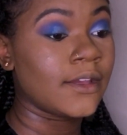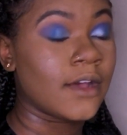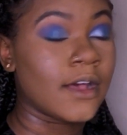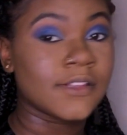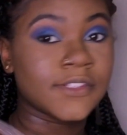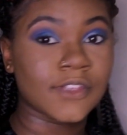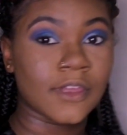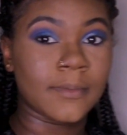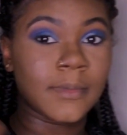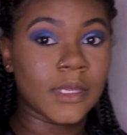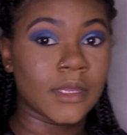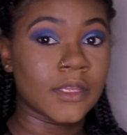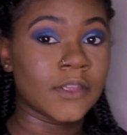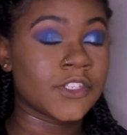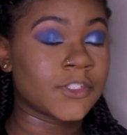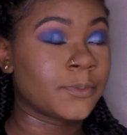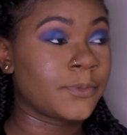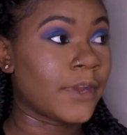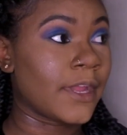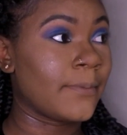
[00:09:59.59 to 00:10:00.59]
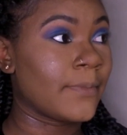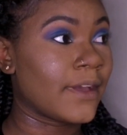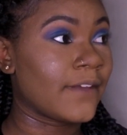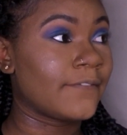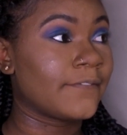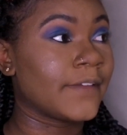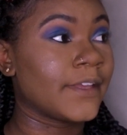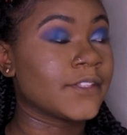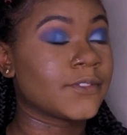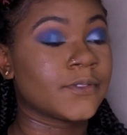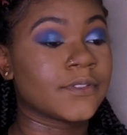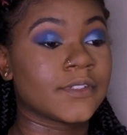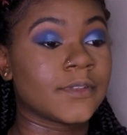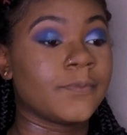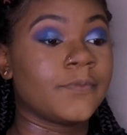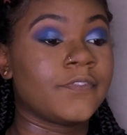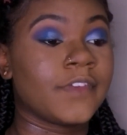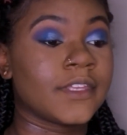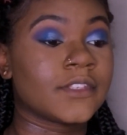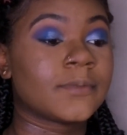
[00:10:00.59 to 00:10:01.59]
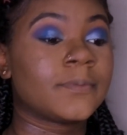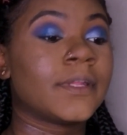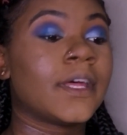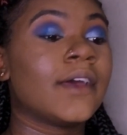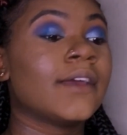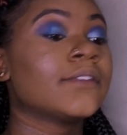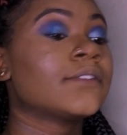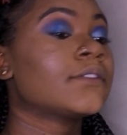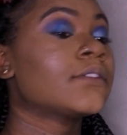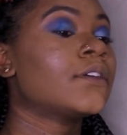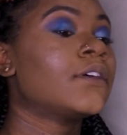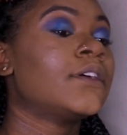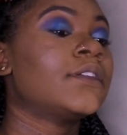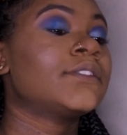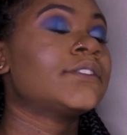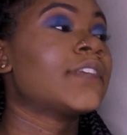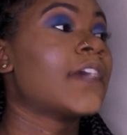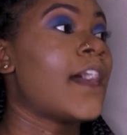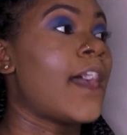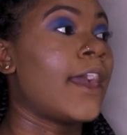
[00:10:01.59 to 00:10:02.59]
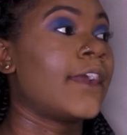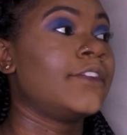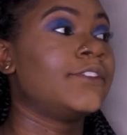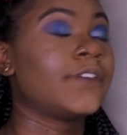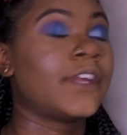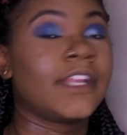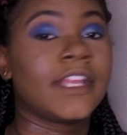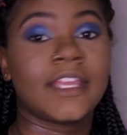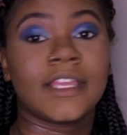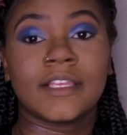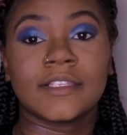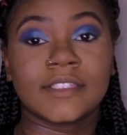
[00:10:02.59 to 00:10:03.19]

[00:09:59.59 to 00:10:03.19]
Also, I'm gonna spray my face with some Fix Plus to hydrate it